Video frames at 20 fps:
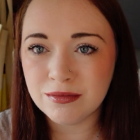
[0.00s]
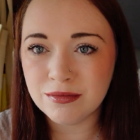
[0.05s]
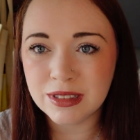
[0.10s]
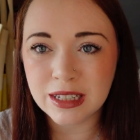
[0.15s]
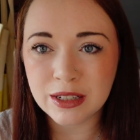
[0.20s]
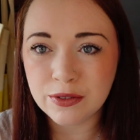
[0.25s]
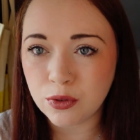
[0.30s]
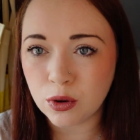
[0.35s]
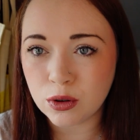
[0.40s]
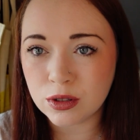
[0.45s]

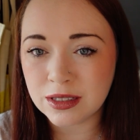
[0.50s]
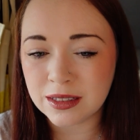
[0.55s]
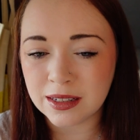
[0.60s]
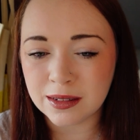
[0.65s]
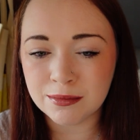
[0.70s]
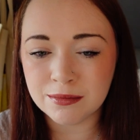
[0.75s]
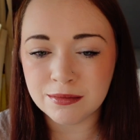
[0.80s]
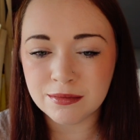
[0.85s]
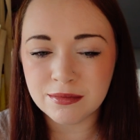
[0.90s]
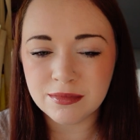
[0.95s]
defrost
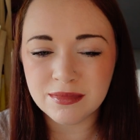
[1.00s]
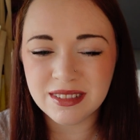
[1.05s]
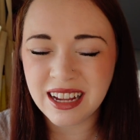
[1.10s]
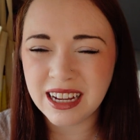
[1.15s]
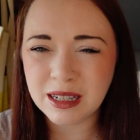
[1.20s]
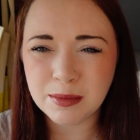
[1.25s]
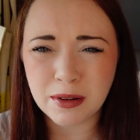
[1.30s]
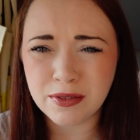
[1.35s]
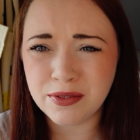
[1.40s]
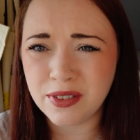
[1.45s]
them. It
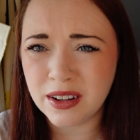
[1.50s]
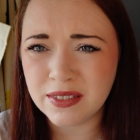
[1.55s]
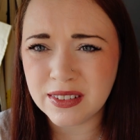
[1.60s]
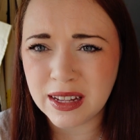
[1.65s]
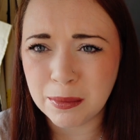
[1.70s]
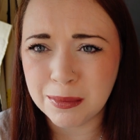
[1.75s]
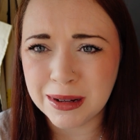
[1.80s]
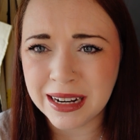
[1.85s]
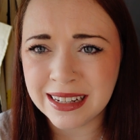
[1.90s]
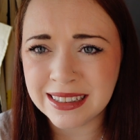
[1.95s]
takes about
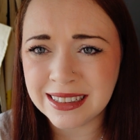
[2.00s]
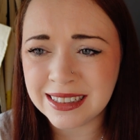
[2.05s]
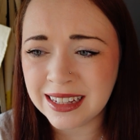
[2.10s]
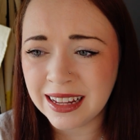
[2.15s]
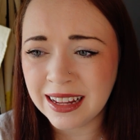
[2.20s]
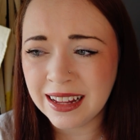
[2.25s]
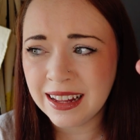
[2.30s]
5-10 minutes.